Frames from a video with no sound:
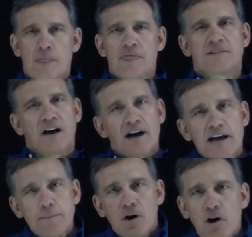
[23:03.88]
the
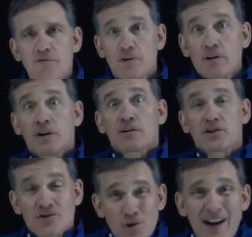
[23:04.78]
time offered
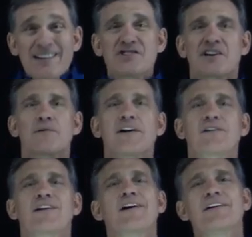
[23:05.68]
to trying to generate
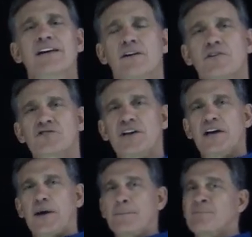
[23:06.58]
clarity and
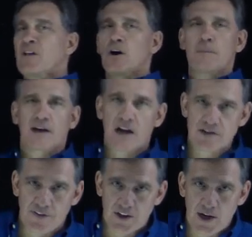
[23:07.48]
understanding. Oh my
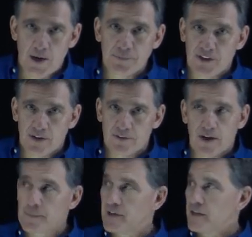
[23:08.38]
gosh, and the
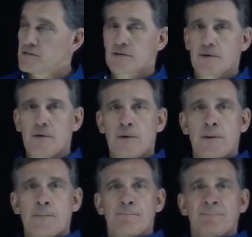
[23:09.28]
updates.
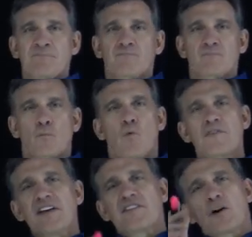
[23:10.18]

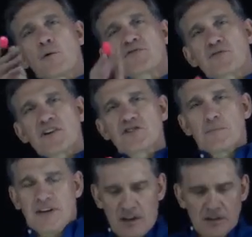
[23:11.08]
One thing that always
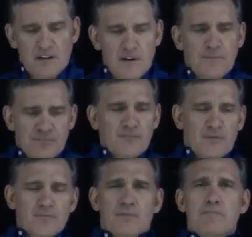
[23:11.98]
frustrated me,
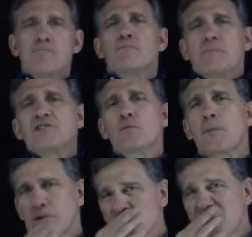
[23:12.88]
based on
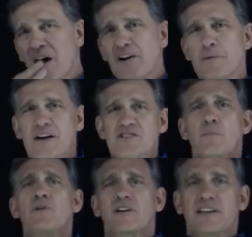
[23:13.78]
what we're just talking about,
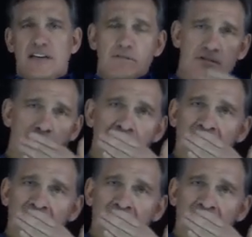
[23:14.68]
someone leaves,